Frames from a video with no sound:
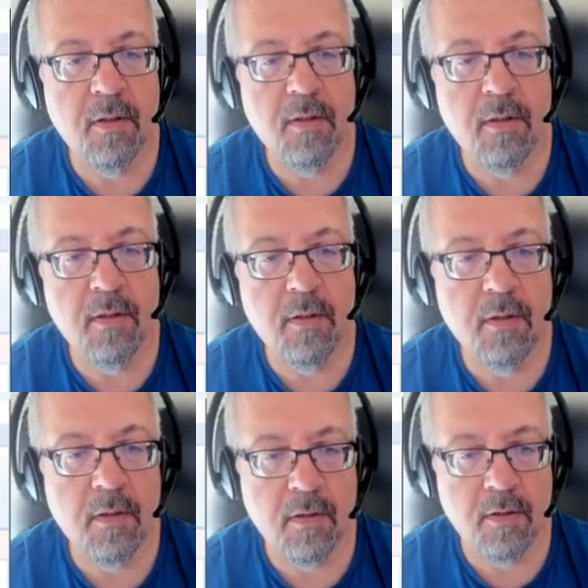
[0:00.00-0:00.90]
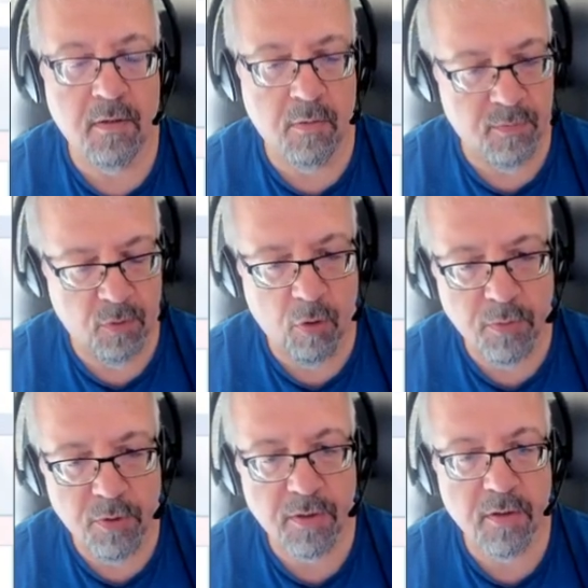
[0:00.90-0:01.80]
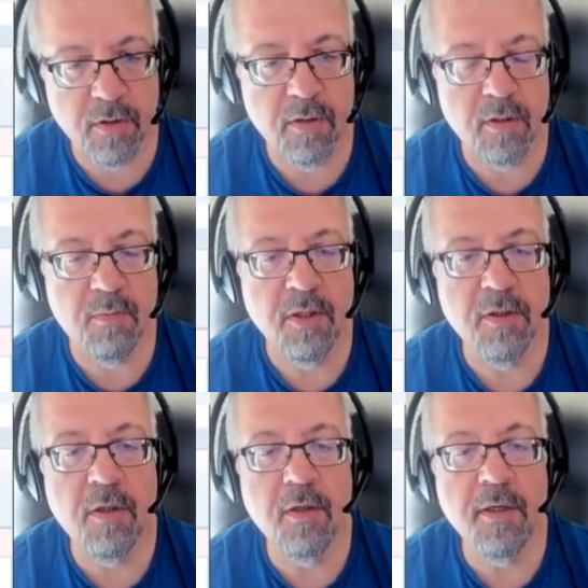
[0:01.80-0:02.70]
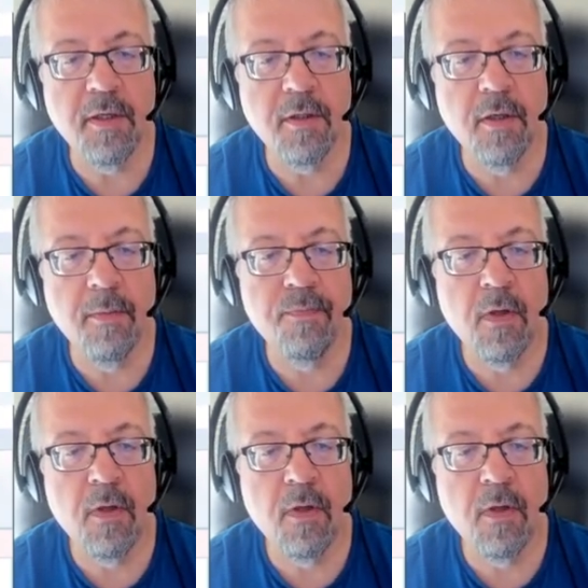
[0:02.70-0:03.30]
and also objects in this meta connector.